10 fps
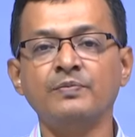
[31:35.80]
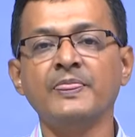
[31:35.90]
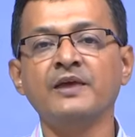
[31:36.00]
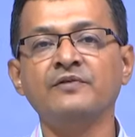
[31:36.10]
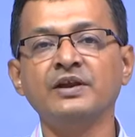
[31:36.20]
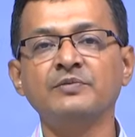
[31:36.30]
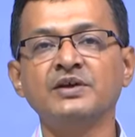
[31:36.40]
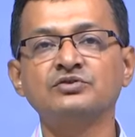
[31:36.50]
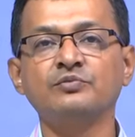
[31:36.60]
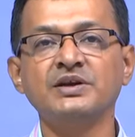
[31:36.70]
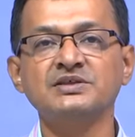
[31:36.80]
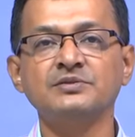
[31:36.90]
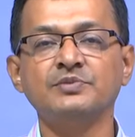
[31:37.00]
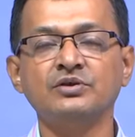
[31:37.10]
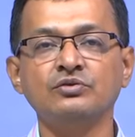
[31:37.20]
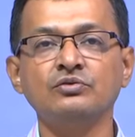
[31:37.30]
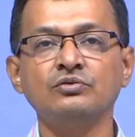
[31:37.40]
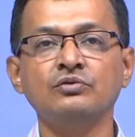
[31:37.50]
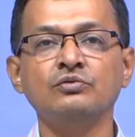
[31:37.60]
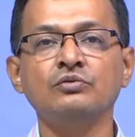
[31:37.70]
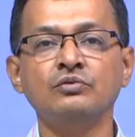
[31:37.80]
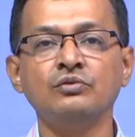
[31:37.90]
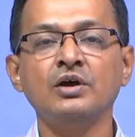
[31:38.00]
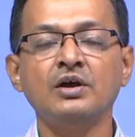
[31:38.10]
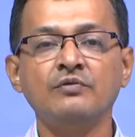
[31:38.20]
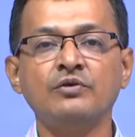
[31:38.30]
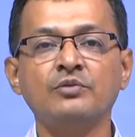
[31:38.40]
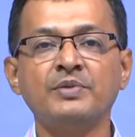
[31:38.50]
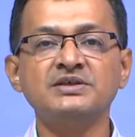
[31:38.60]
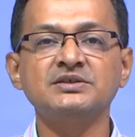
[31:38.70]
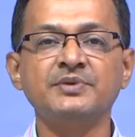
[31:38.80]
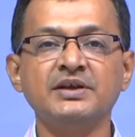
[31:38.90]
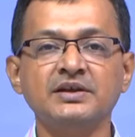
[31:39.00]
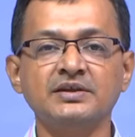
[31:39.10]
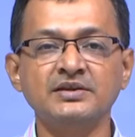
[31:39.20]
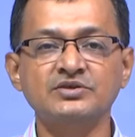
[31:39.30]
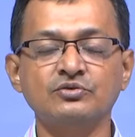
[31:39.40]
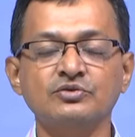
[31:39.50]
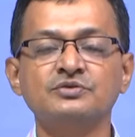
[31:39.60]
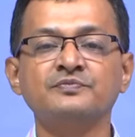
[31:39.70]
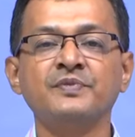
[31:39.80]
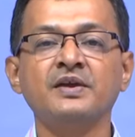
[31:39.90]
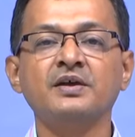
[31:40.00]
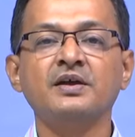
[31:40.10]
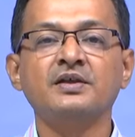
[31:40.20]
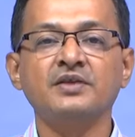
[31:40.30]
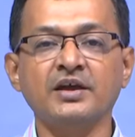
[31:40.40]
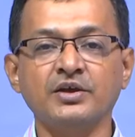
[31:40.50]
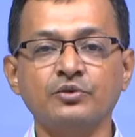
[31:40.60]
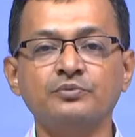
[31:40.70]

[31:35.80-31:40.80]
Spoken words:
very much to participate for participating in this course. Thank you.